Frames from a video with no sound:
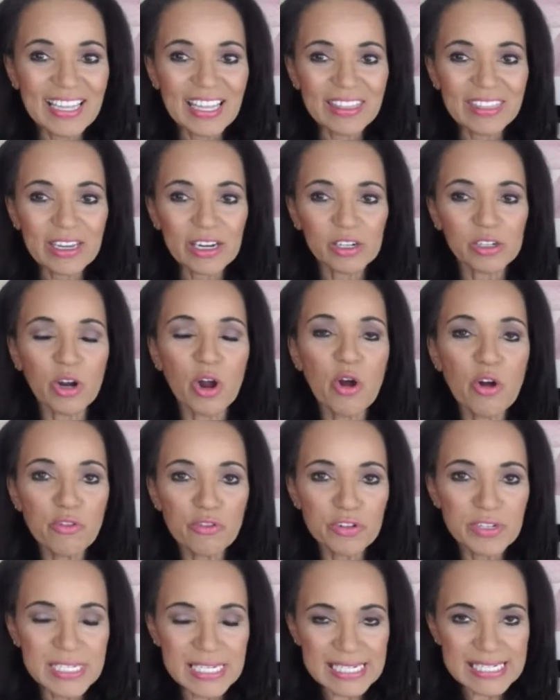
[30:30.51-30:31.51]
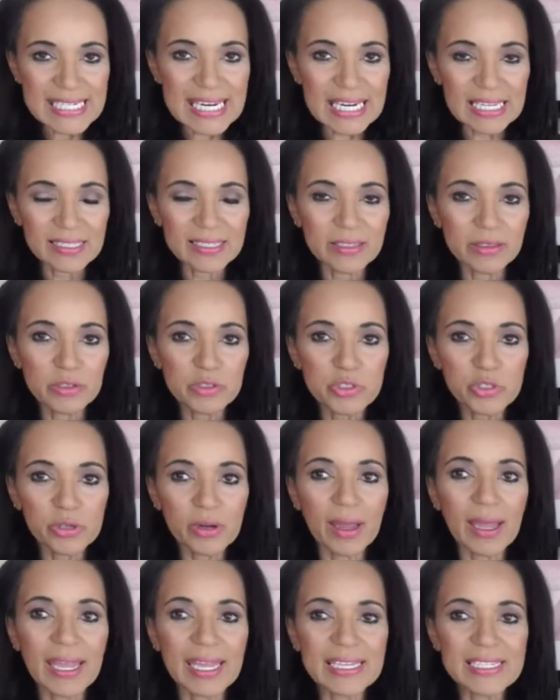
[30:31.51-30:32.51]
They're over detailing. They're
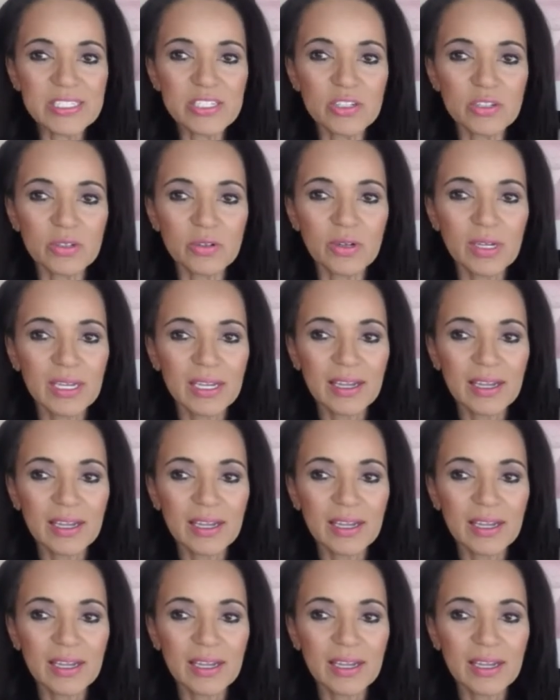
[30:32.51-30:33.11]
trying to